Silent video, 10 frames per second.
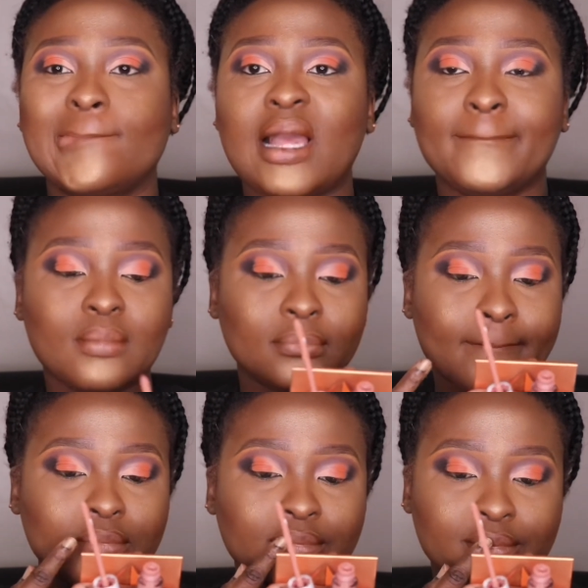So I'm just
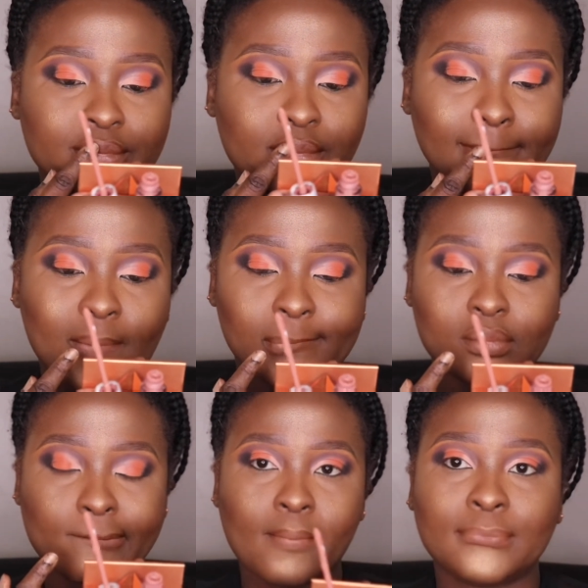going to smack
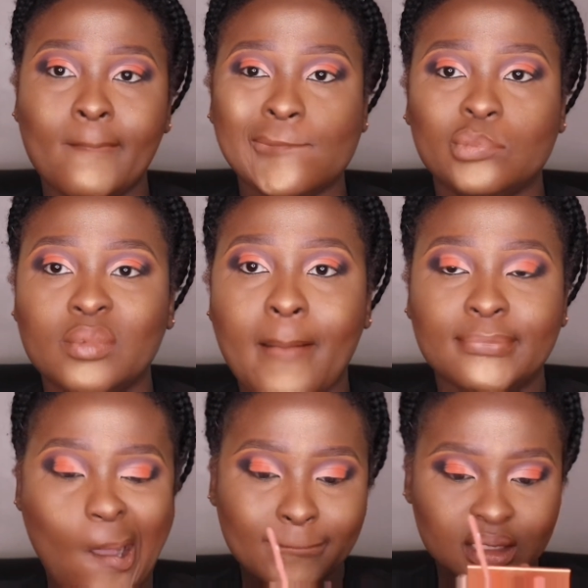my lip together
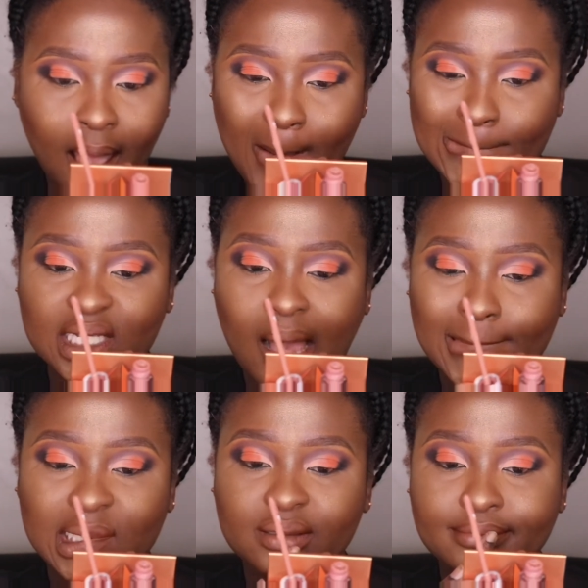I
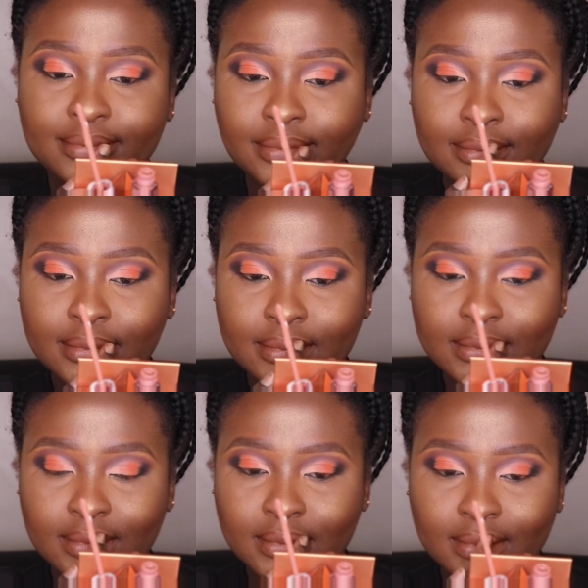keep doing that until I
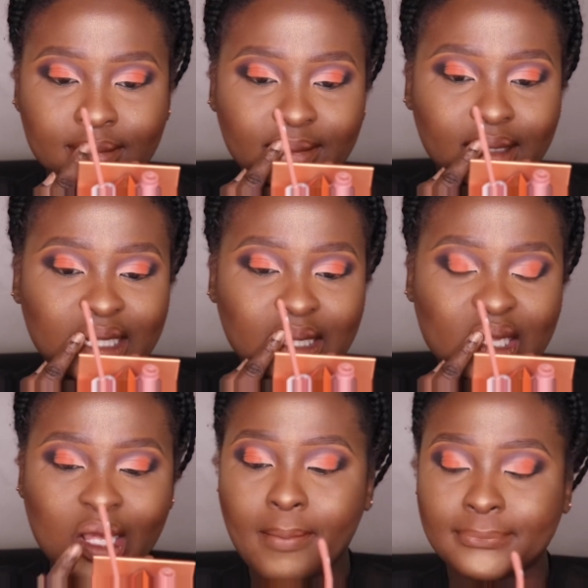achieve the color
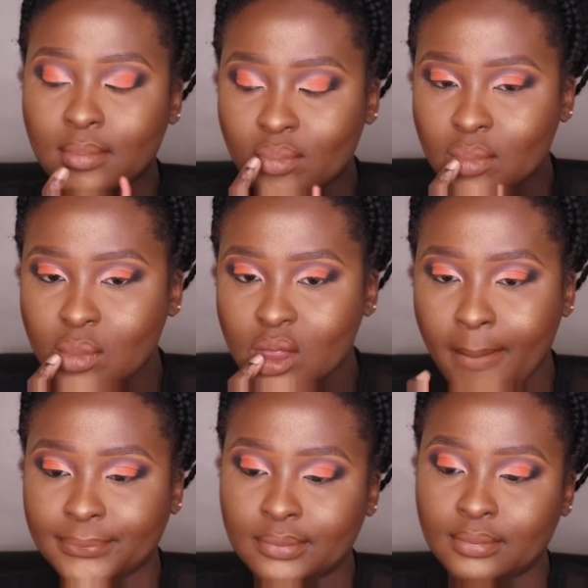that I really
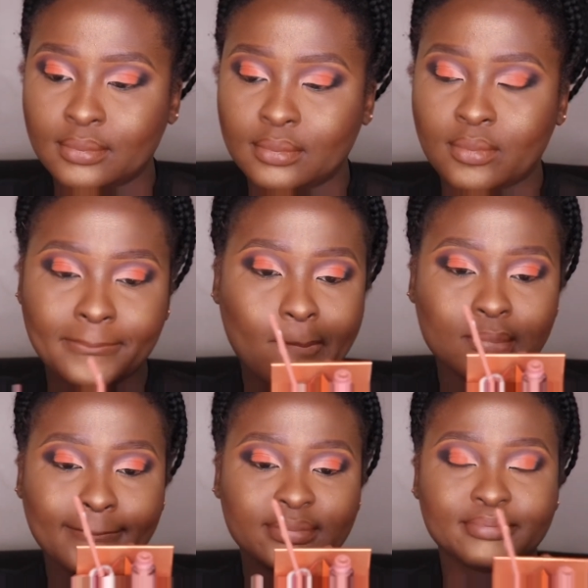want, the
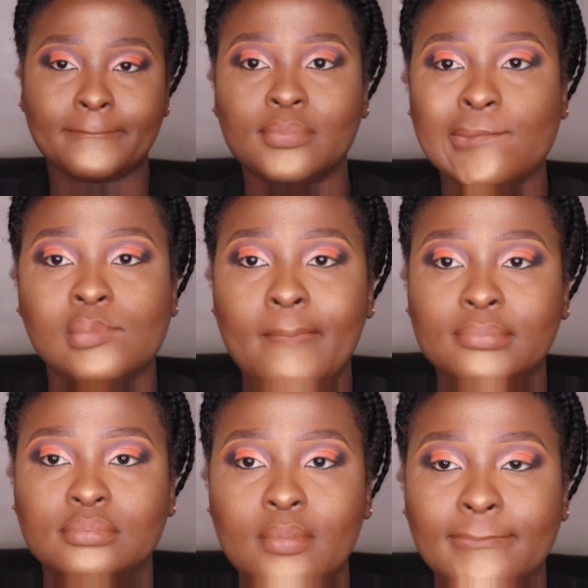look I want,
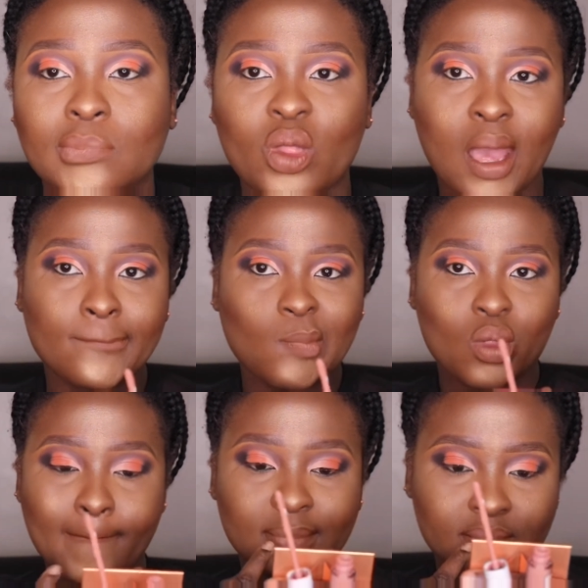the color of
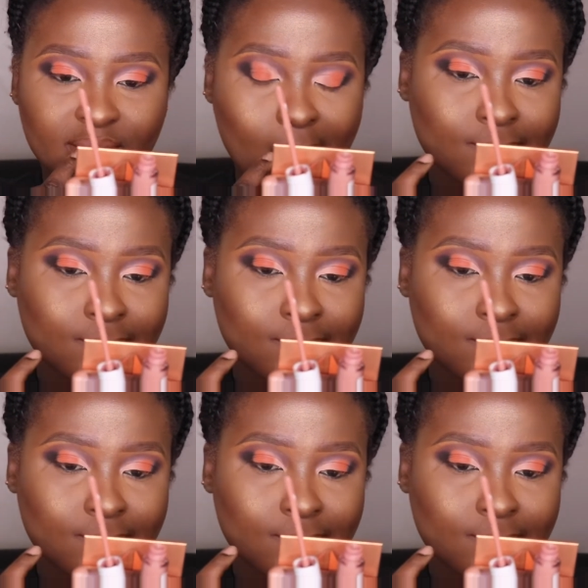lipstick that I